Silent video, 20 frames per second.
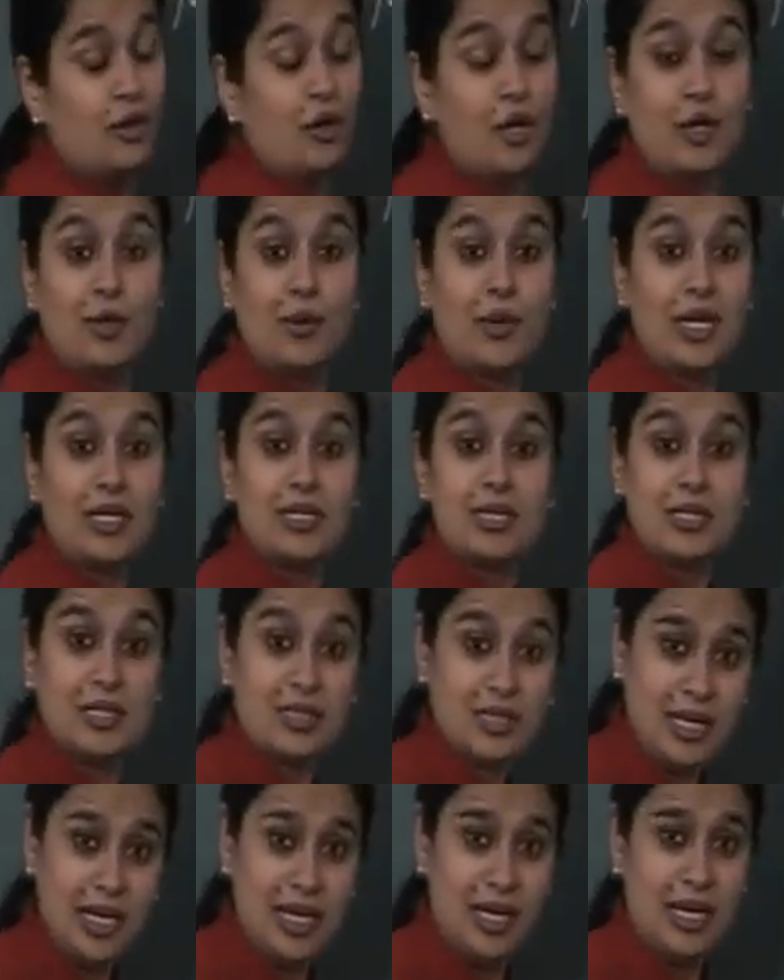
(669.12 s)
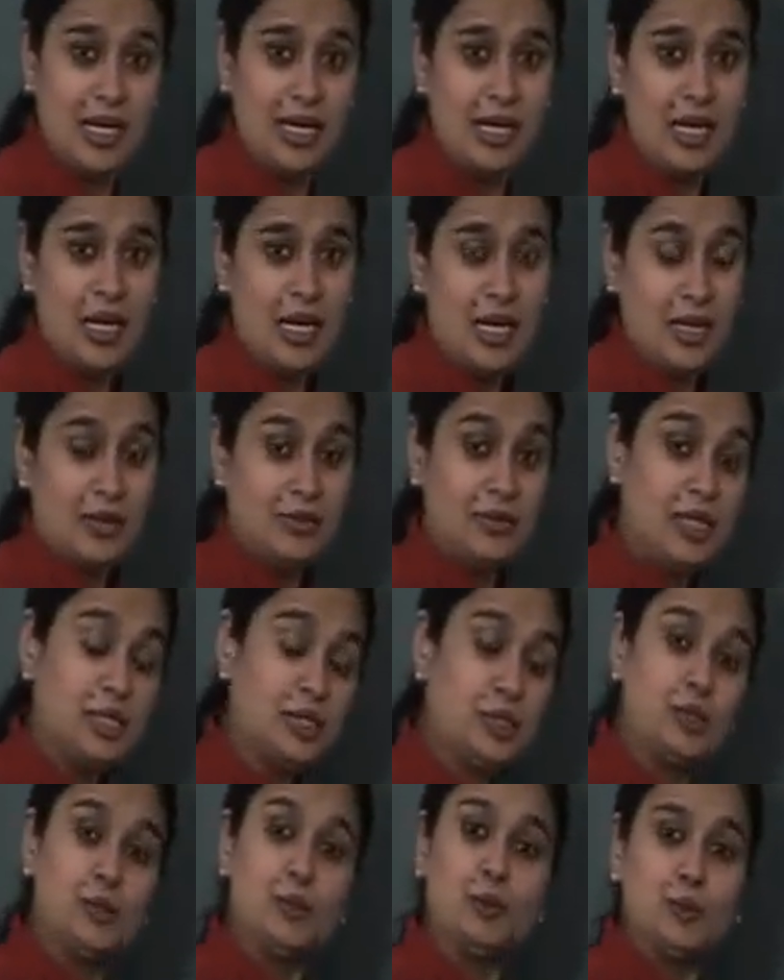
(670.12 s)
Or you can say
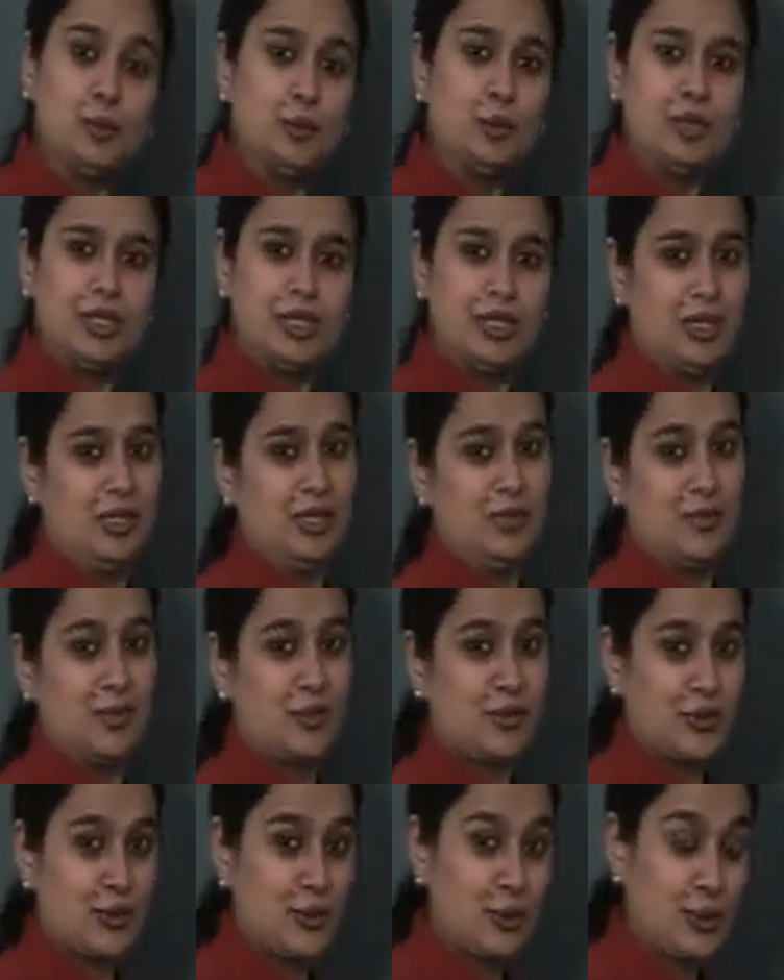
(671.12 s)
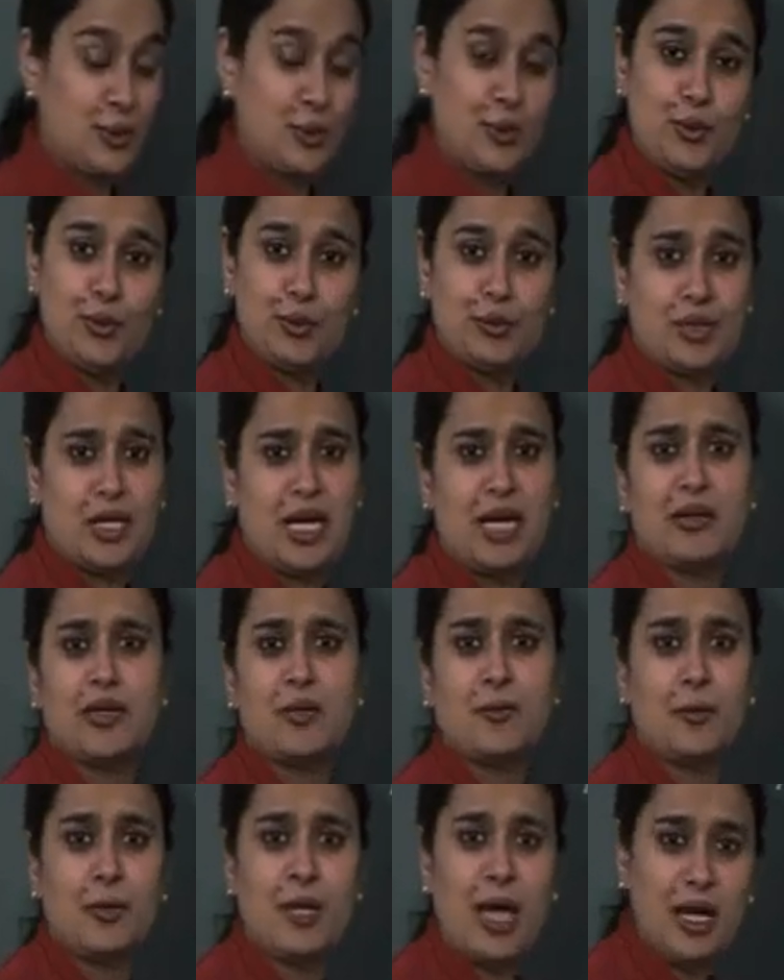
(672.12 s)
the two terms, growth
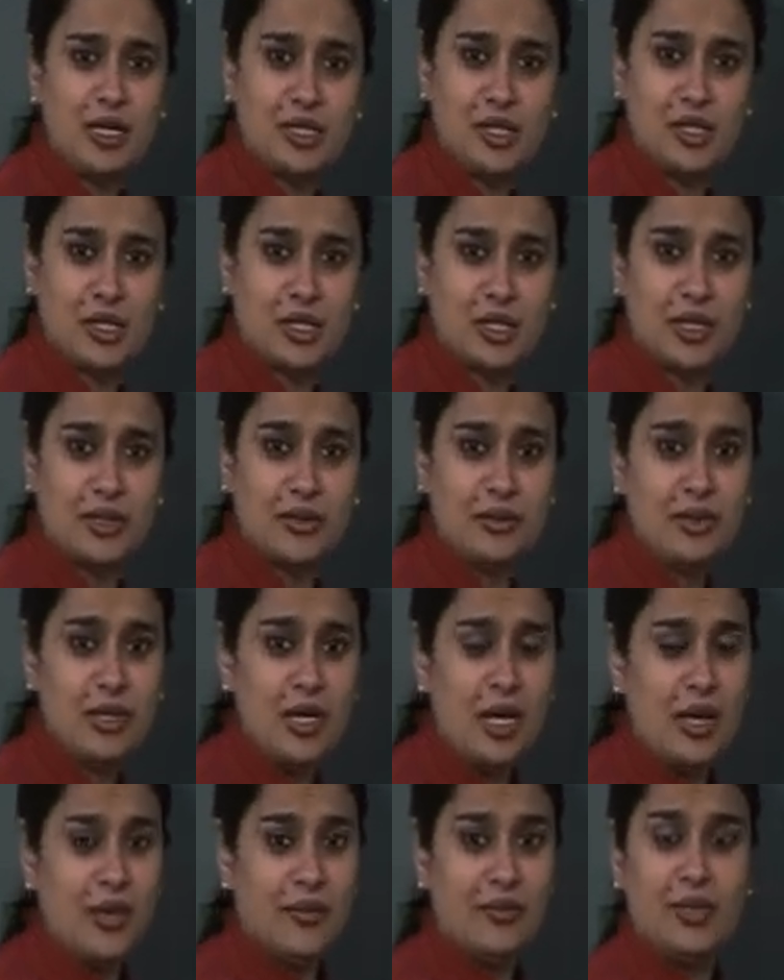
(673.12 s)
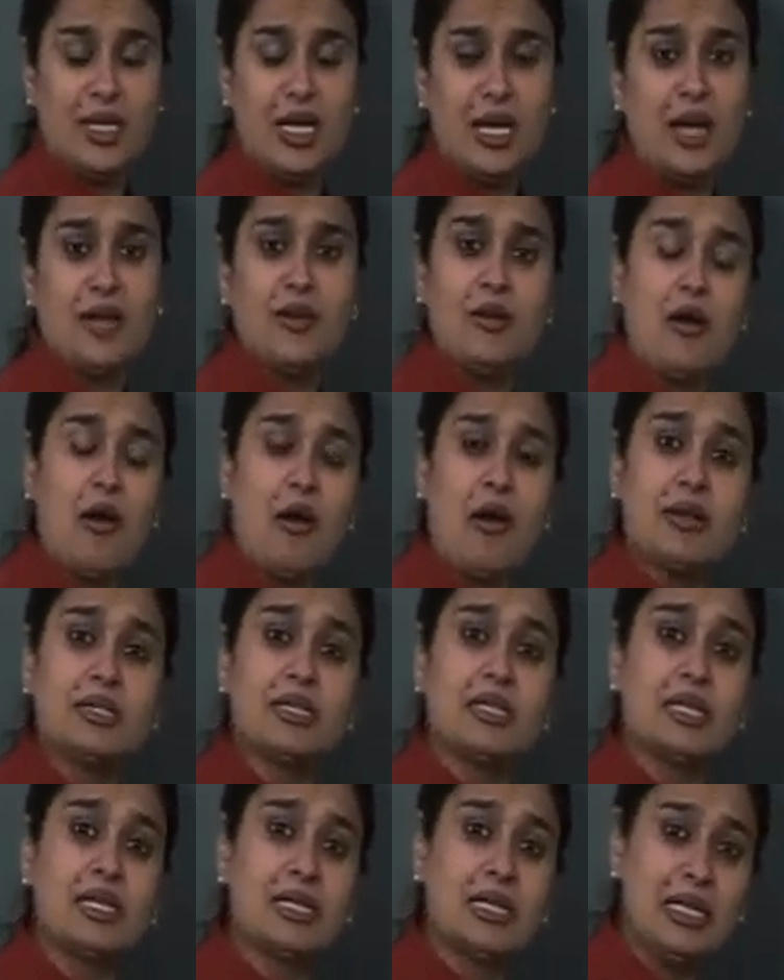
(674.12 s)
and reproduction, they are
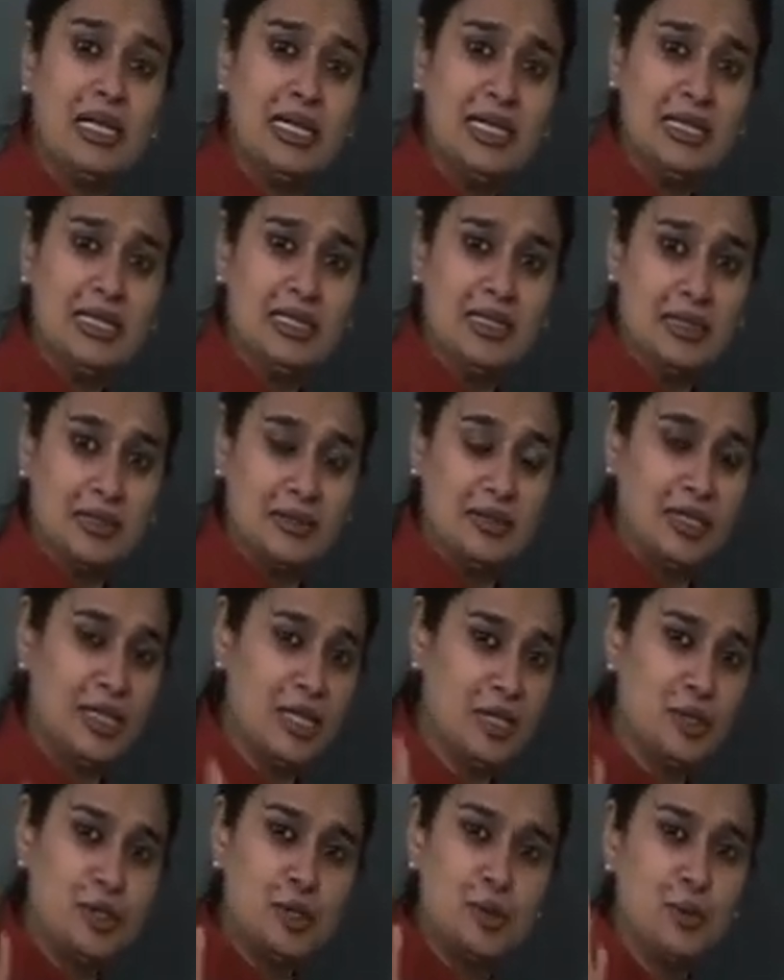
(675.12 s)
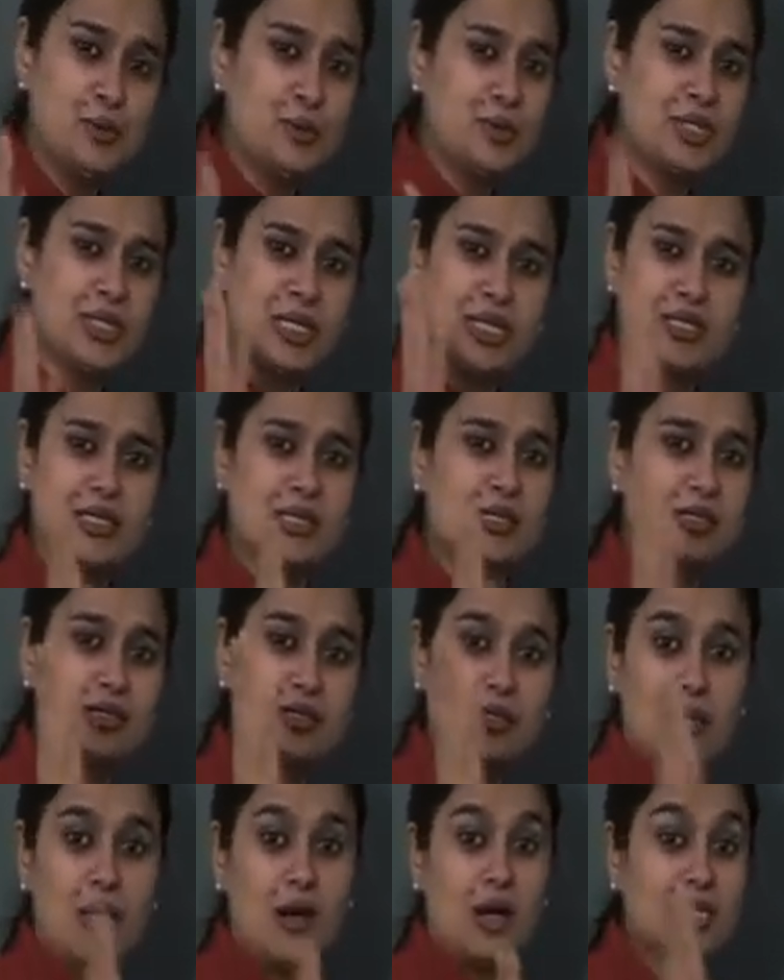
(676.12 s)
not clear. Their usage
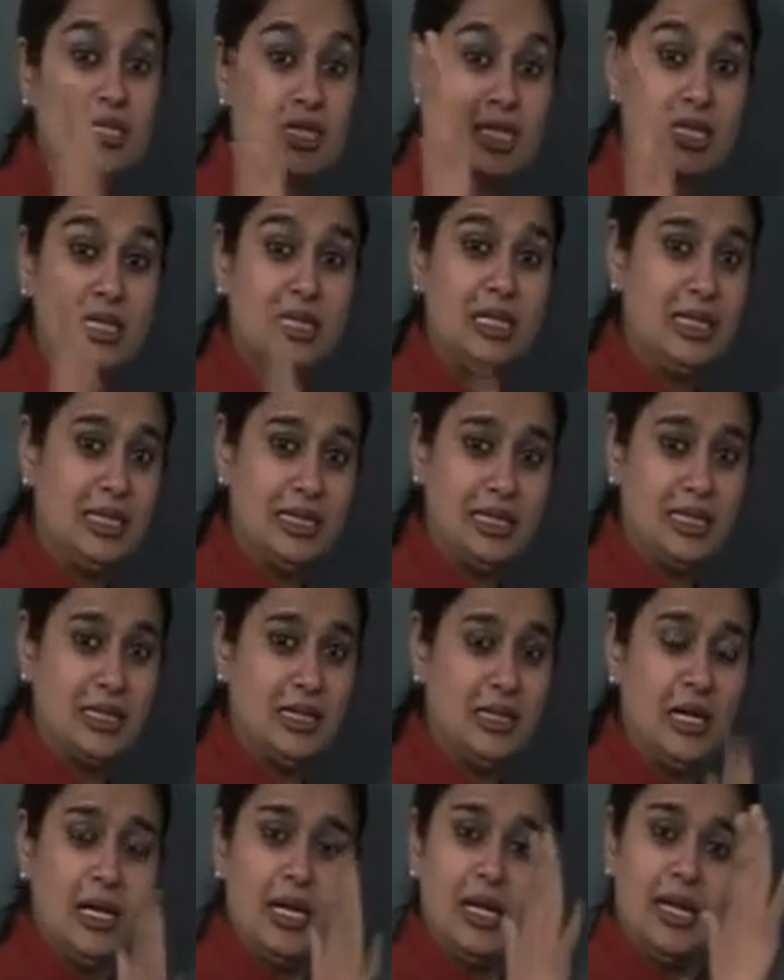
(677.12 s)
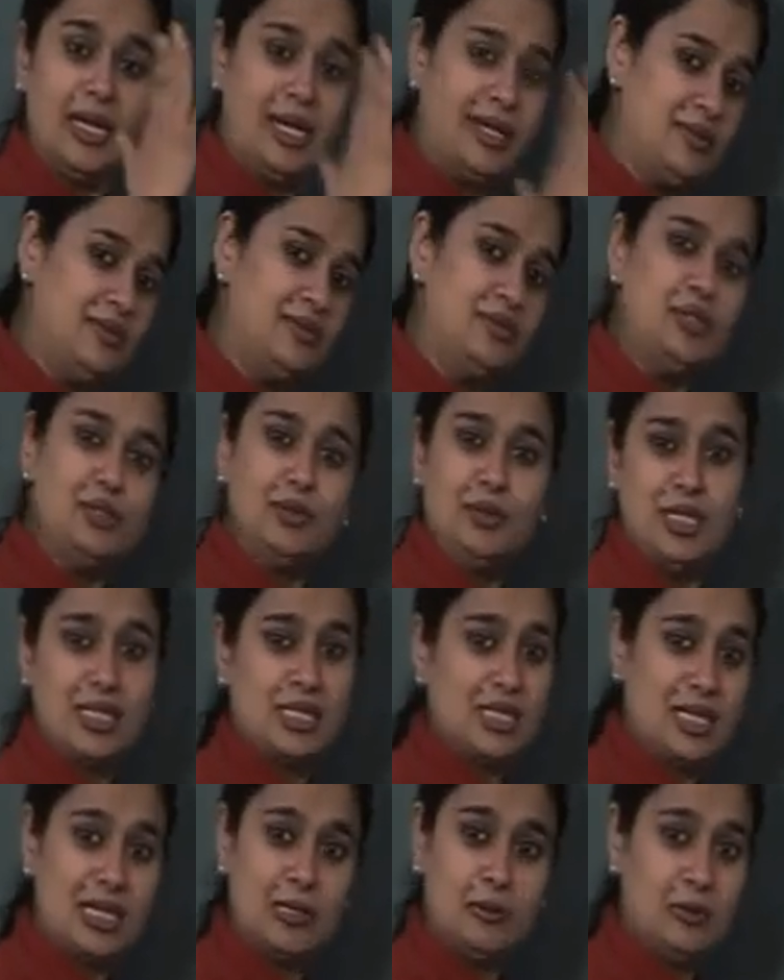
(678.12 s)
is not clear in
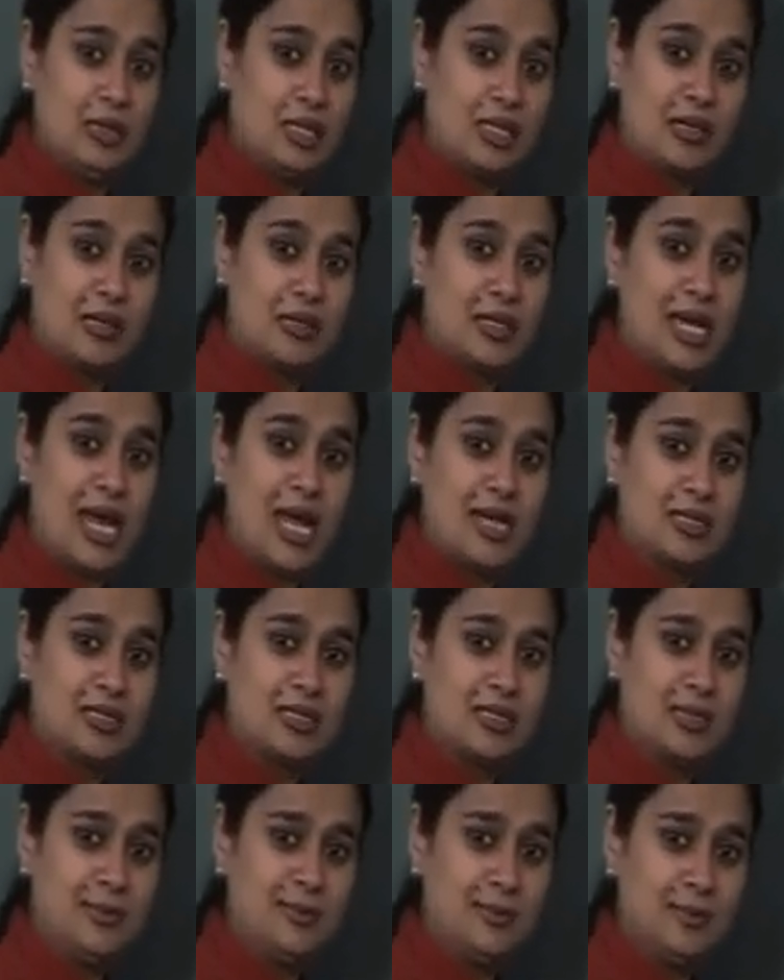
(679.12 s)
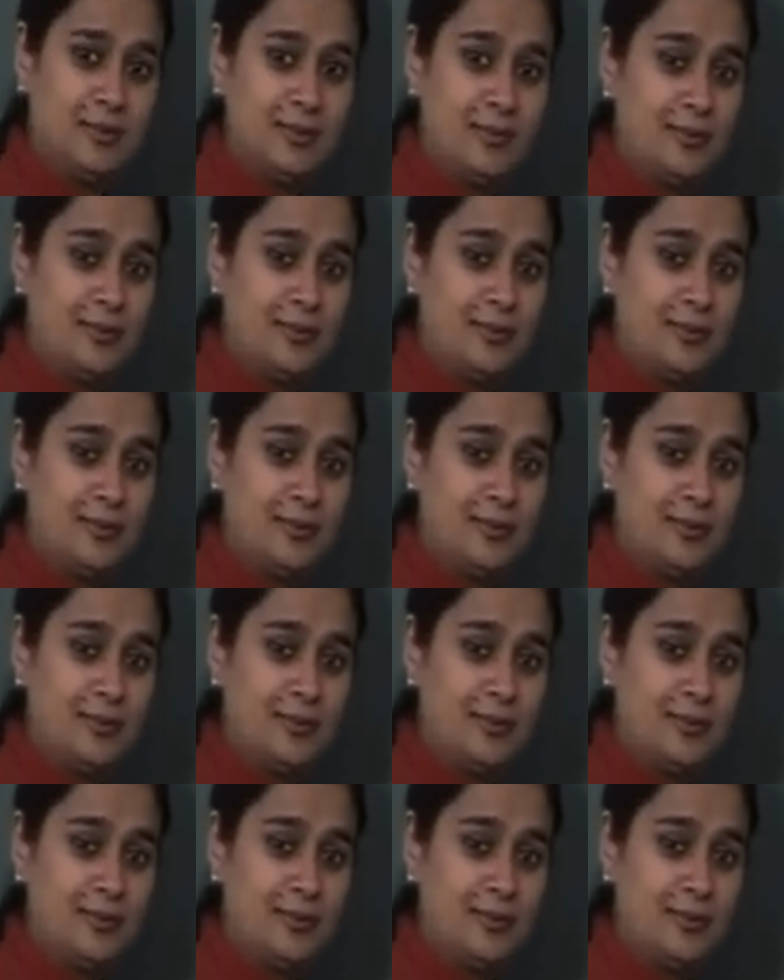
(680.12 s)
unicellular organism.